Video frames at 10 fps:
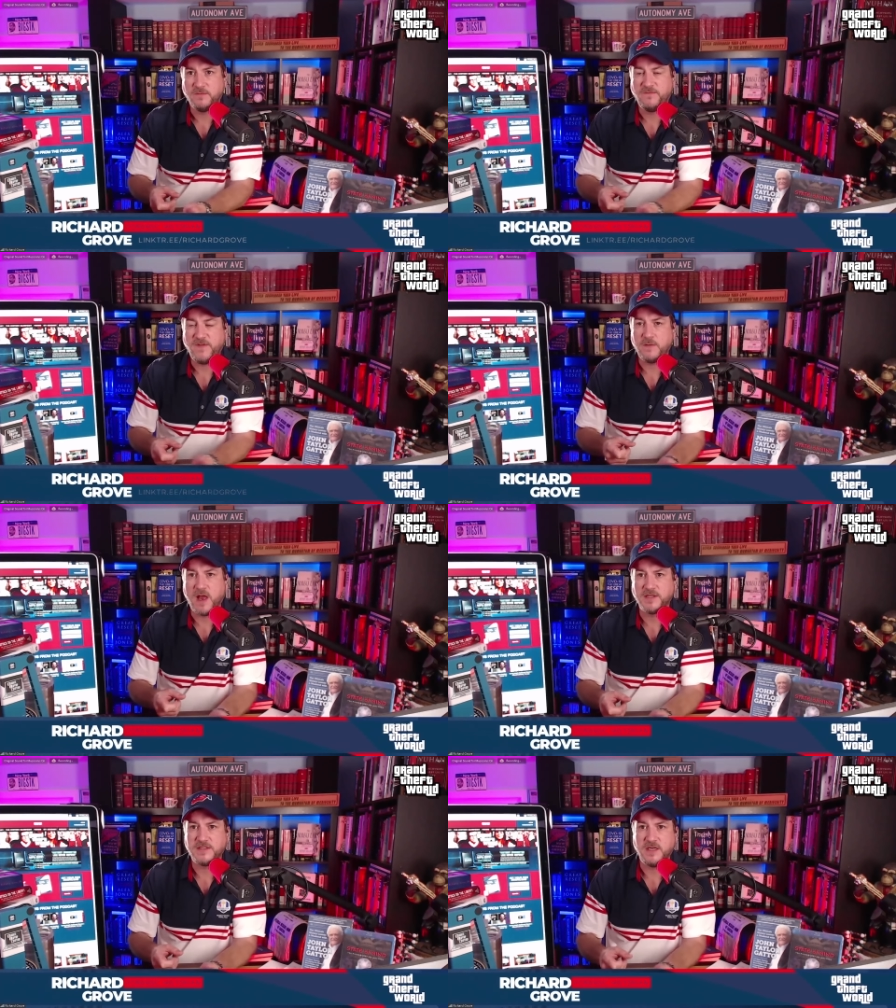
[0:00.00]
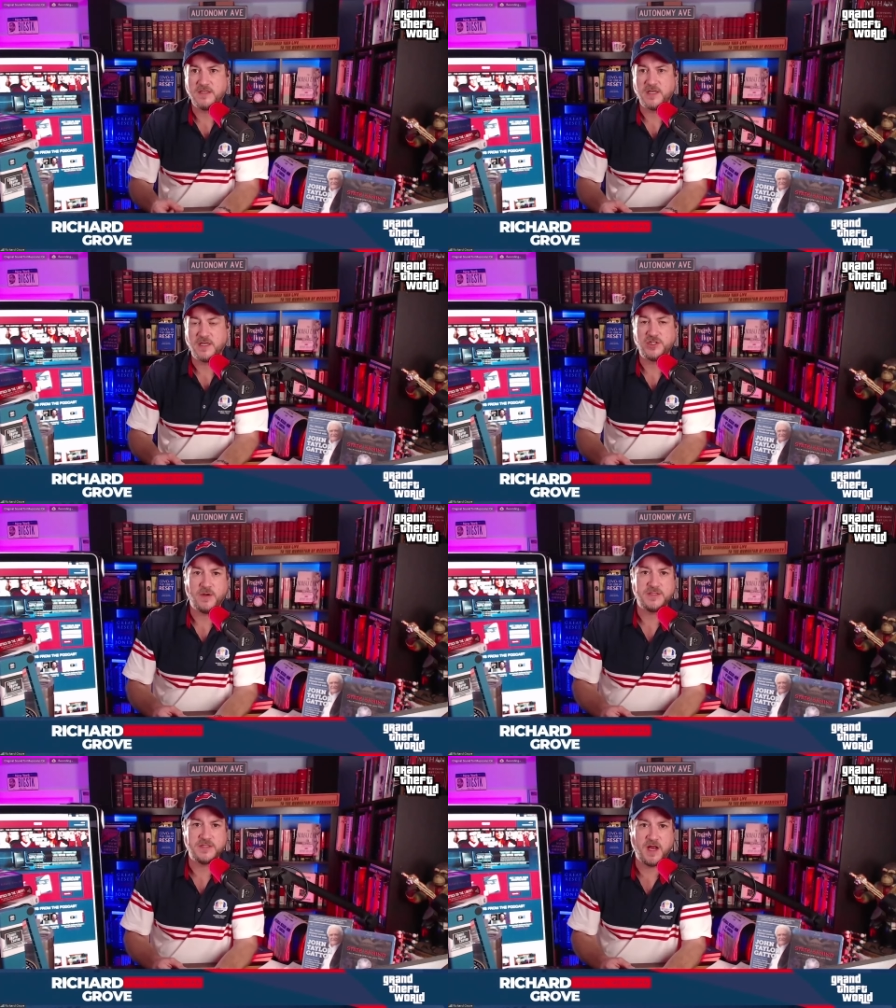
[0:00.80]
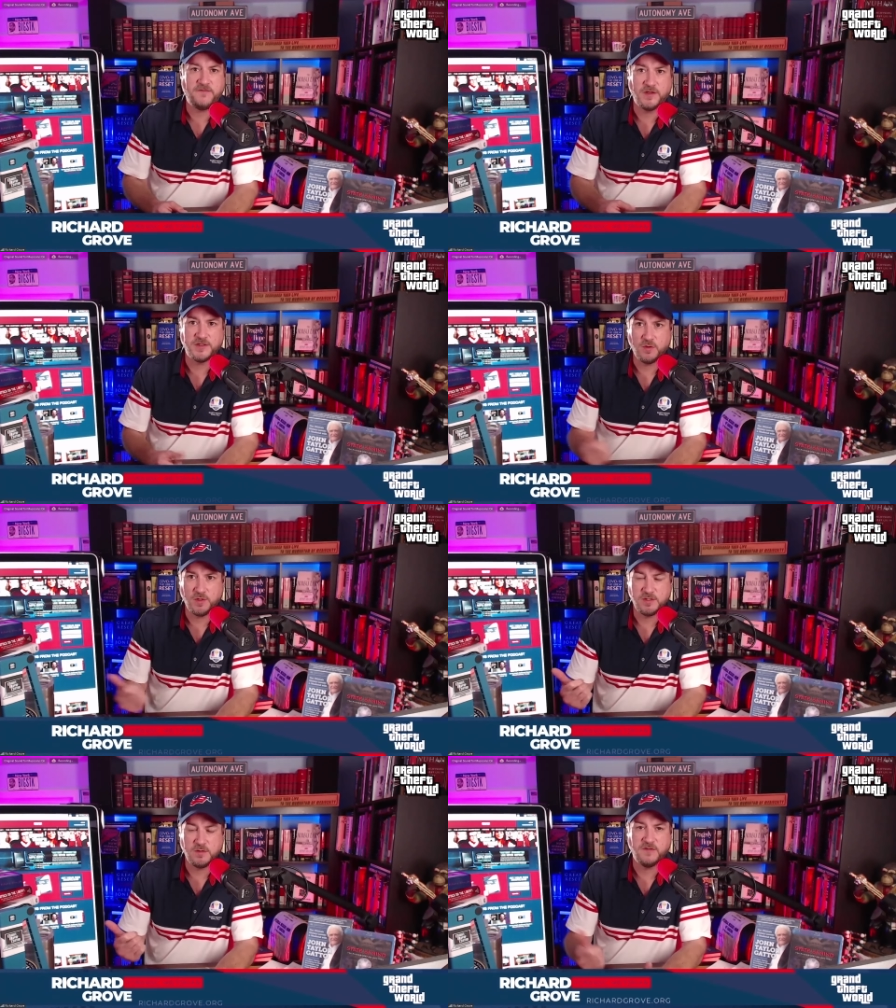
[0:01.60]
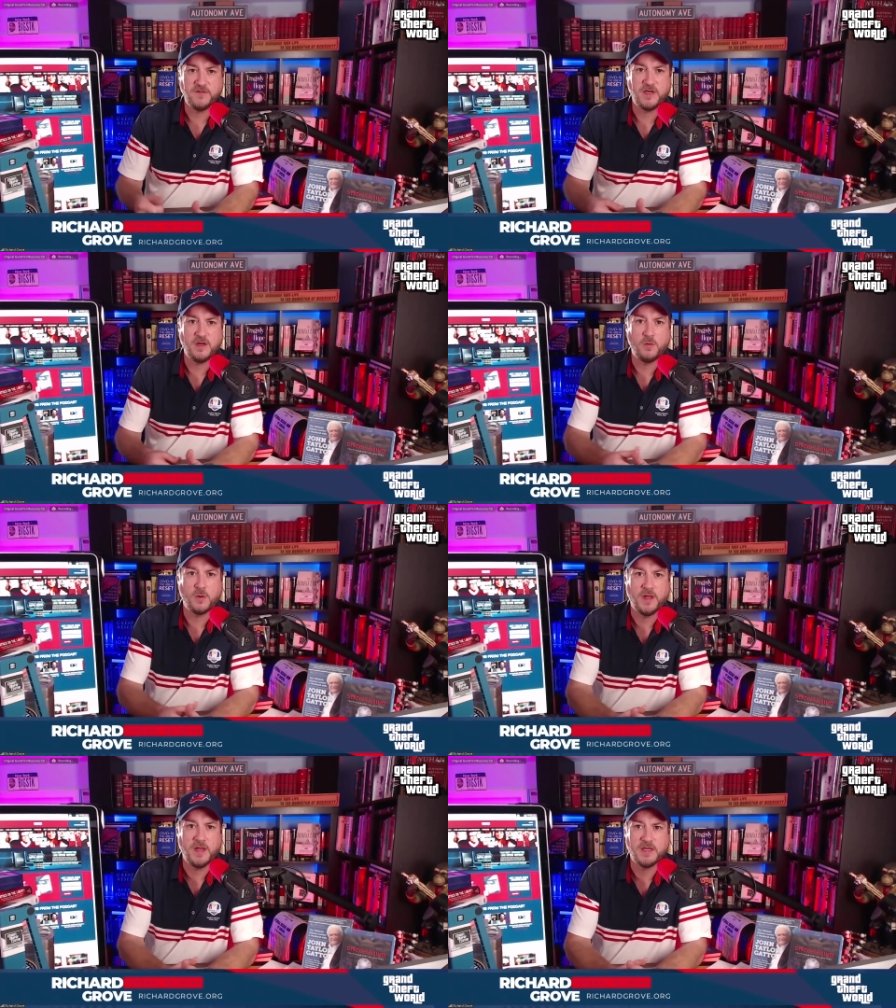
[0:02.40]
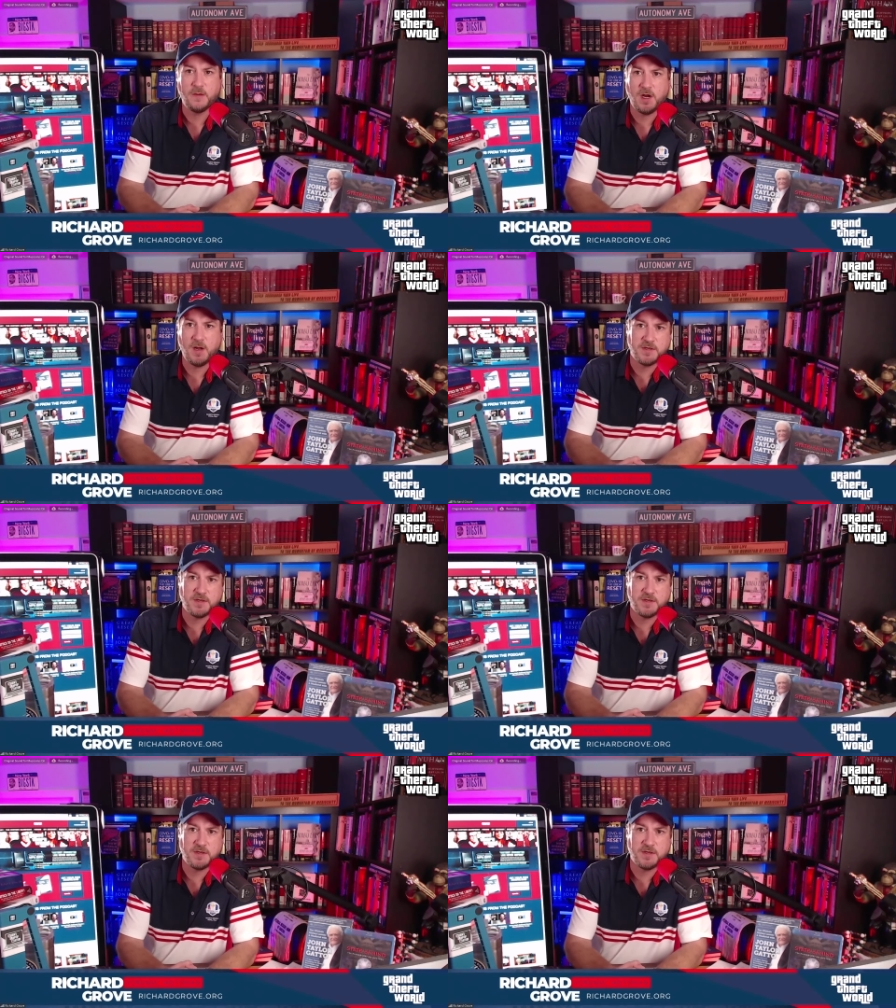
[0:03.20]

fake Palestinians like Jerry Seinfeld's going to in the video we're playing coming up,